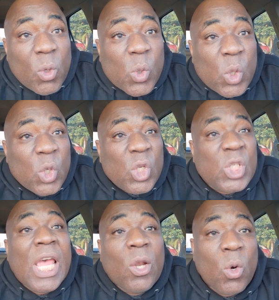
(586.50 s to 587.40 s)
you
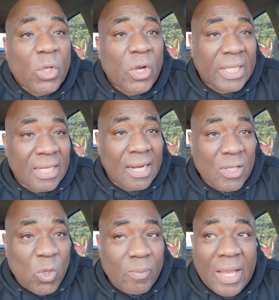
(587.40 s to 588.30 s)
sell out your thing,
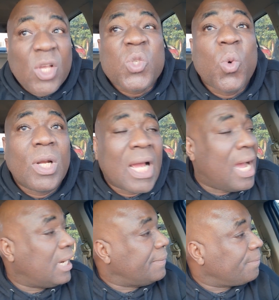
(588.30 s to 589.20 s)
that's something, and your soul
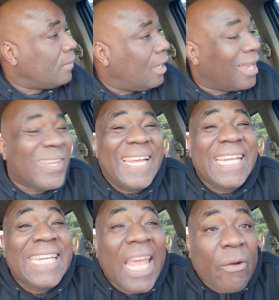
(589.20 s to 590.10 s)
gone. And your
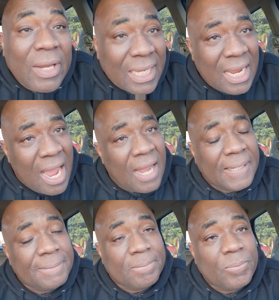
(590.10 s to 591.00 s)
integrity gone.
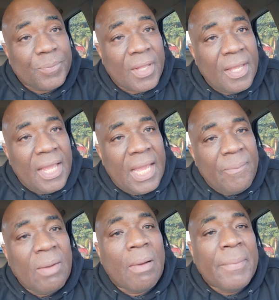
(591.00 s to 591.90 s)

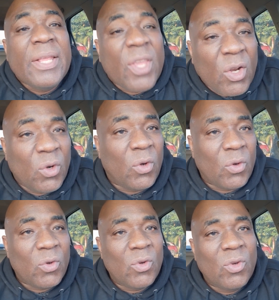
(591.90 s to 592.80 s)
Remember me telling you.
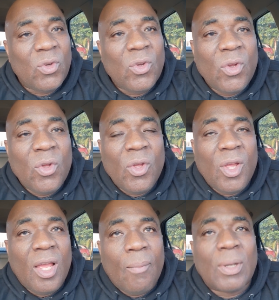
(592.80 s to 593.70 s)

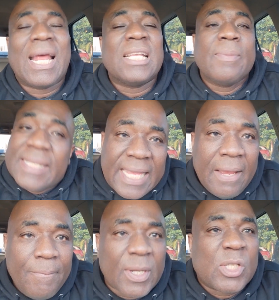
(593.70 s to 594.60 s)
But as me
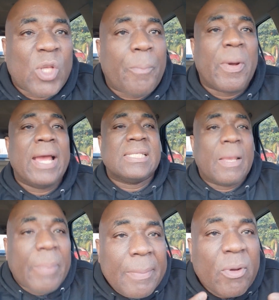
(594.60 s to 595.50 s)
say, me not surprised
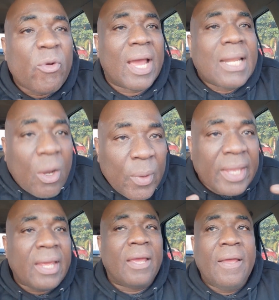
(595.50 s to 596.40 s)
that people react that way
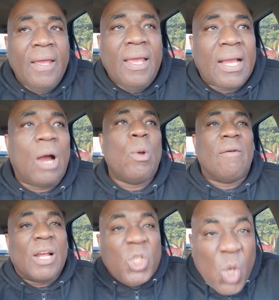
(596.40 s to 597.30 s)
there. Because we
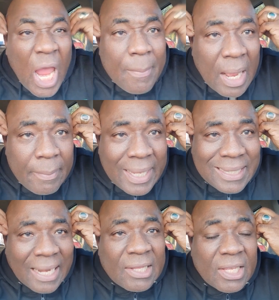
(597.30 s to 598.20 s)
have a tribal
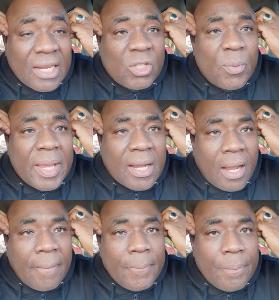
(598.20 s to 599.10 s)
mentality in
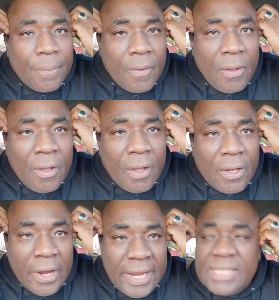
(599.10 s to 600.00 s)
Jamaica.
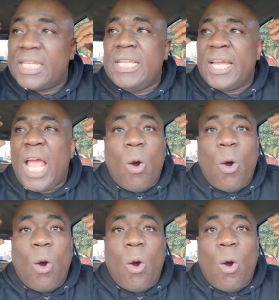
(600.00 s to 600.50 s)
It's either you're